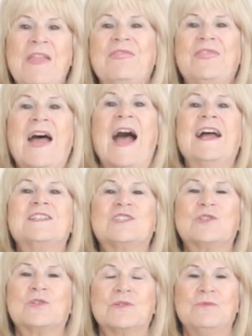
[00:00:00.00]
And
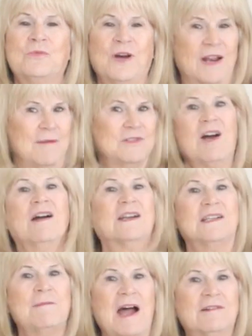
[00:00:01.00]
that's what I'm
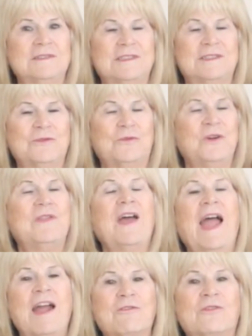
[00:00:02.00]
talking about, with
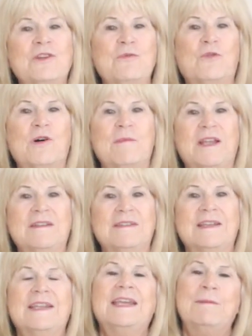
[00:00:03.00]
every woman
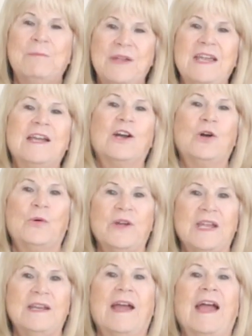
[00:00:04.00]
being a
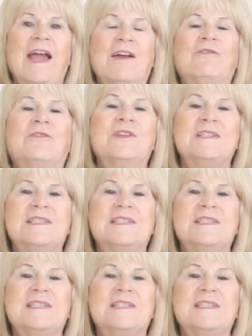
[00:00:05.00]
queen every